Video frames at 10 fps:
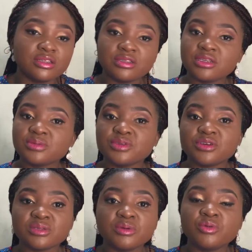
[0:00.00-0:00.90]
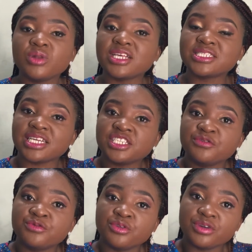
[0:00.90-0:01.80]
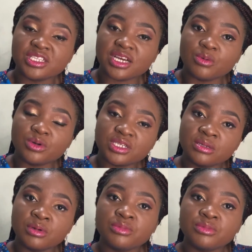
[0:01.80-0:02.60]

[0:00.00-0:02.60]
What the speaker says: not just because people are searching for it and watching it,